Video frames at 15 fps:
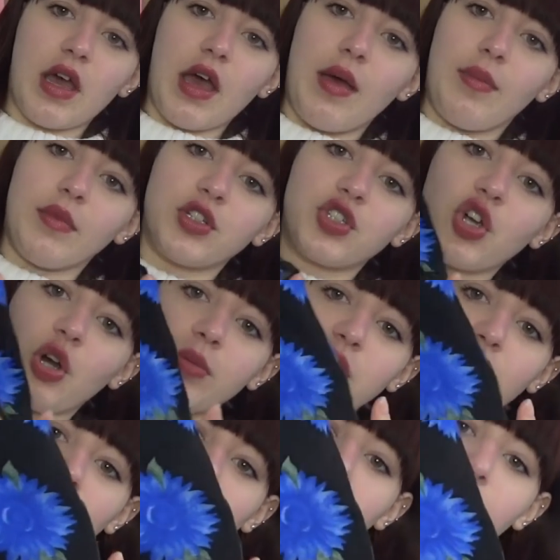um, chopped
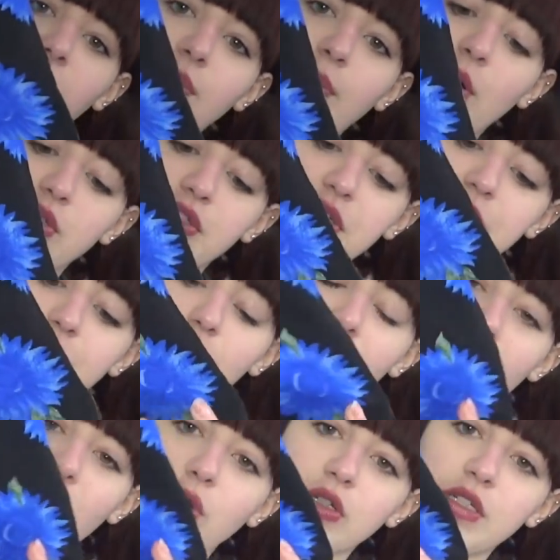off the bottom
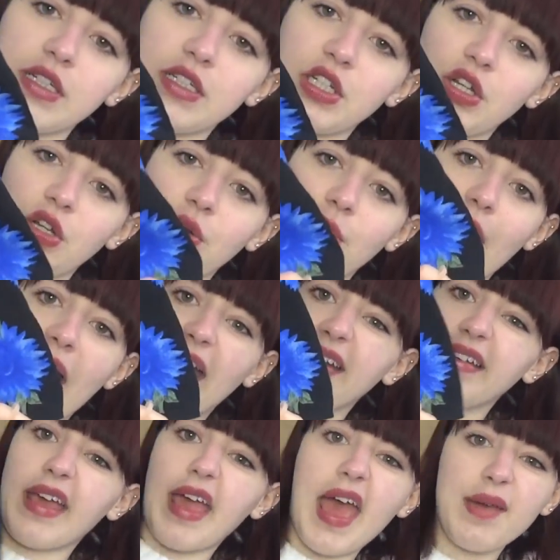where I wanted to
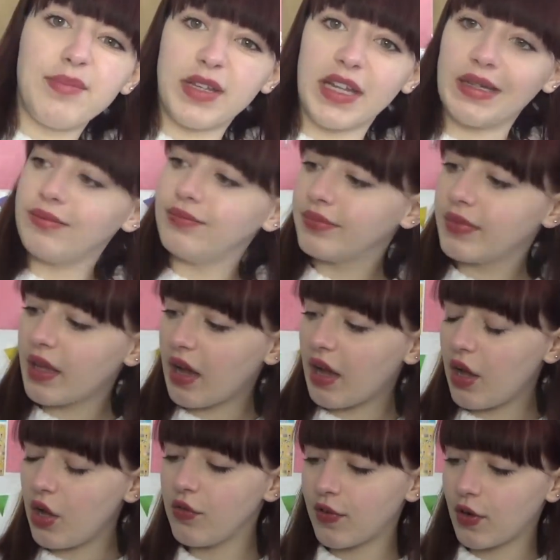and hemmed it.
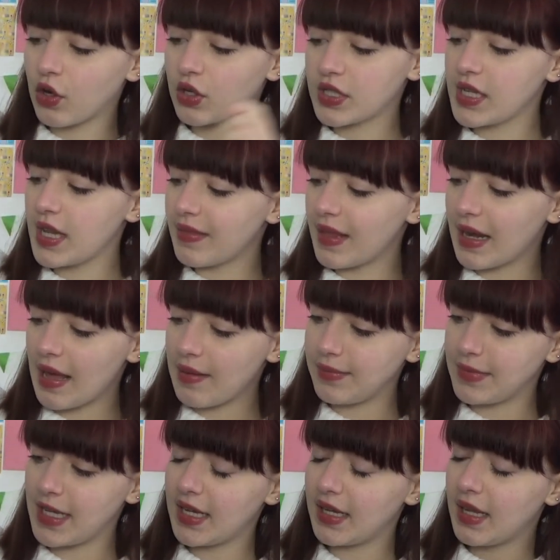I overlocked it and then
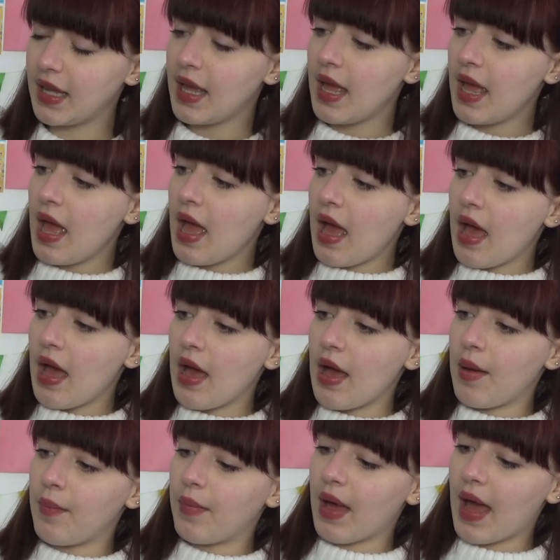hemmed it.
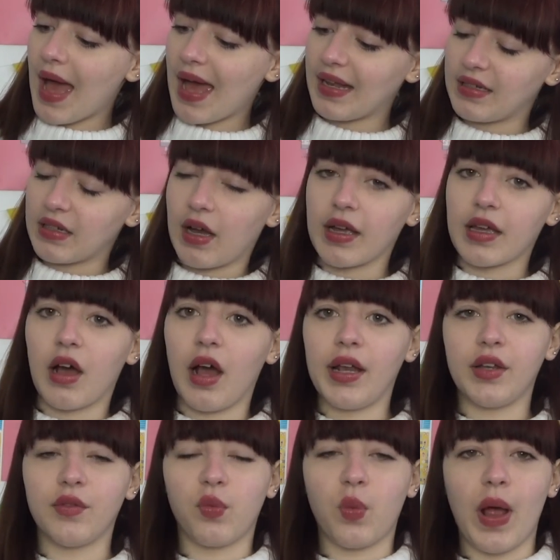Um, and I
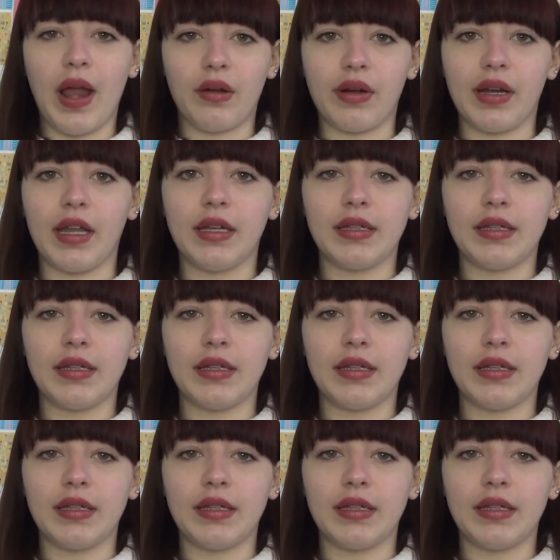kind of wear it